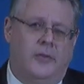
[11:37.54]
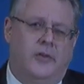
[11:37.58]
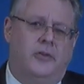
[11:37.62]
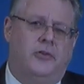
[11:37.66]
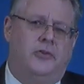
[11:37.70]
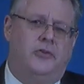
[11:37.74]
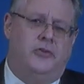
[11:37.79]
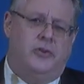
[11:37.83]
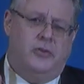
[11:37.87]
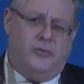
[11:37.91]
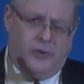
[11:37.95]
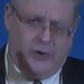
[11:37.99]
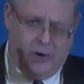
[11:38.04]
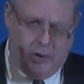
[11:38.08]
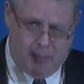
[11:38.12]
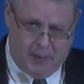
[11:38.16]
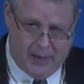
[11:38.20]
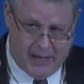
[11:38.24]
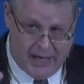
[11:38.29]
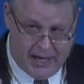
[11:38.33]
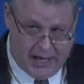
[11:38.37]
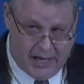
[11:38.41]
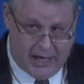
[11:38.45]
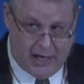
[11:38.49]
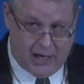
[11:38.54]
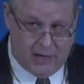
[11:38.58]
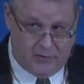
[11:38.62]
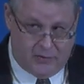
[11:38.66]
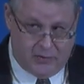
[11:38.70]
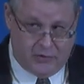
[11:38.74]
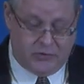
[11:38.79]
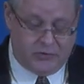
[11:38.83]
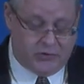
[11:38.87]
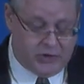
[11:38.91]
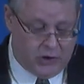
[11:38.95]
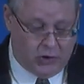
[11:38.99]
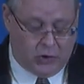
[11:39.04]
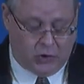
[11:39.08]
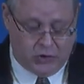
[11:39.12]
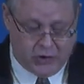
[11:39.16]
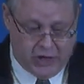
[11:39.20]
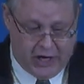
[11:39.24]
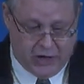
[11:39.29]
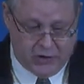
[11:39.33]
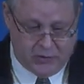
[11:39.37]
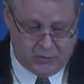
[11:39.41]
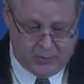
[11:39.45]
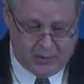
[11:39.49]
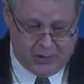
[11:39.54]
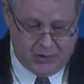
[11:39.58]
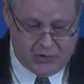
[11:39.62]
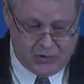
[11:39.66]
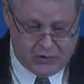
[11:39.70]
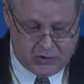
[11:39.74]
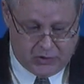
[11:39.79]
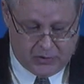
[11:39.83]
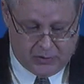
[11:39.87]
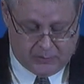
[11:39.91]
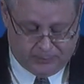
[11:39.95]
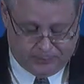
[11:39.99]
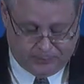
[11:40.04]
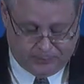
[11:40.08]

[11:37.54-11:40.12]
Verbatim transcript: this is the very beginning of the seal judgments.